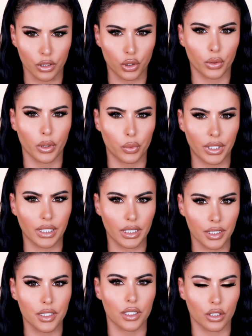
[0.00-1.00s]
it doing what it
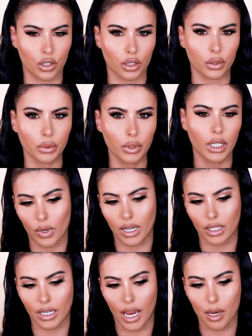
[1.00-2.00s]
needs to do? When
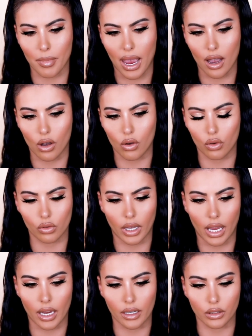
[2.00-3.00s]
it came out
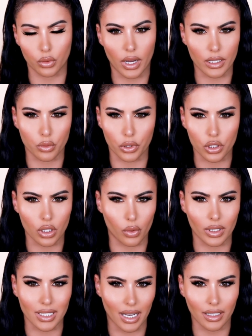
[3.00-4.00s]
and you guys were so
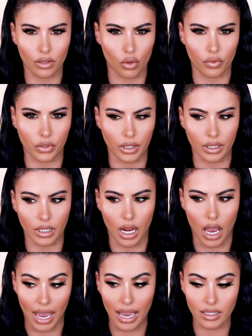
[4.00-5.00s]
excited over it,
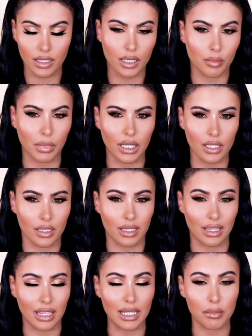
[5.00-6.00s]
that to me
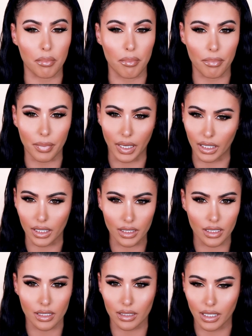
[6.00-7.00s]
is the
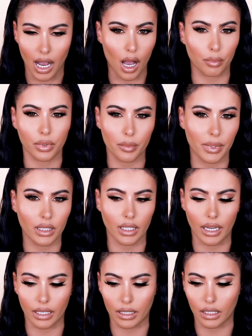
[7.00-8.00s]
biggest compliment
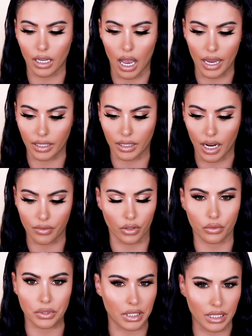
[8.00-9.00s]
like I could
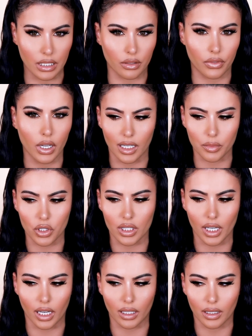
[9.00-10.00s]
ever receive. And I'm just
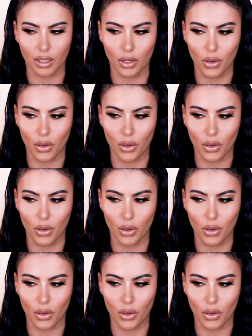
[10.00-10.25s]
like,